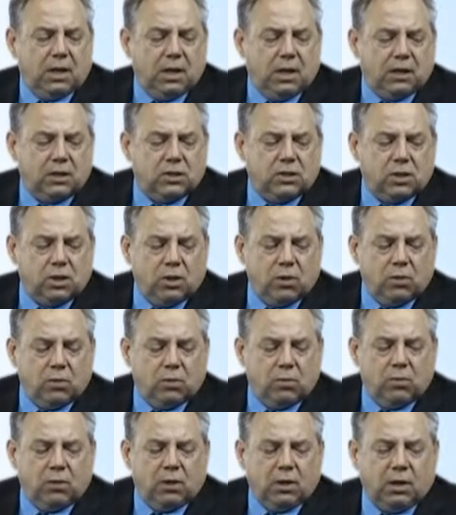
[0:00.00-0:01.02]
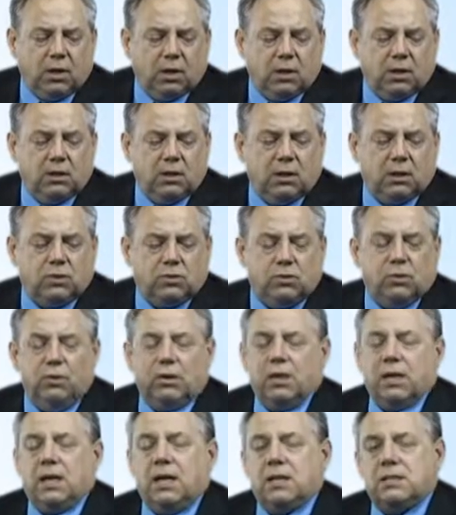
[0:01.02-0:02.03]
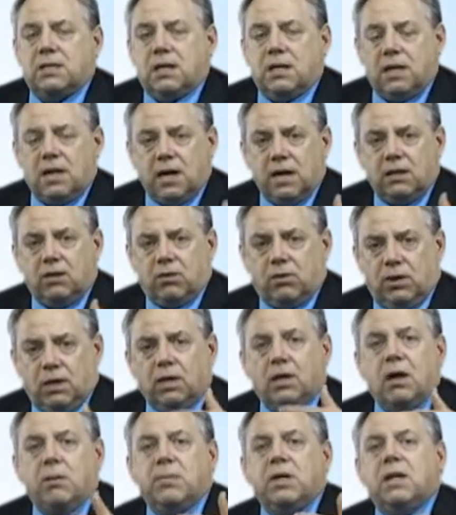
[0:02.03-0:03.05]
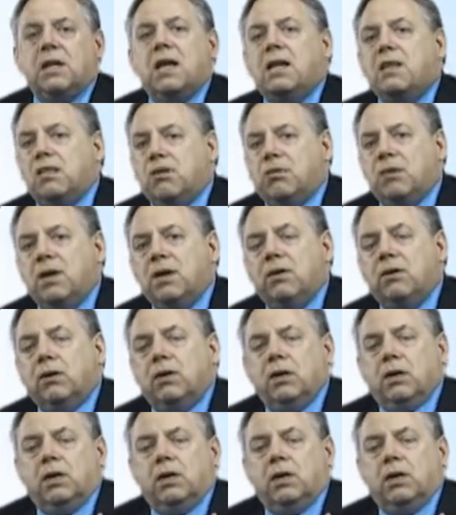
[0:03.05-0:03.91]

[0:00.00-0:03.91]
And so certainly as a incoming ninth grader,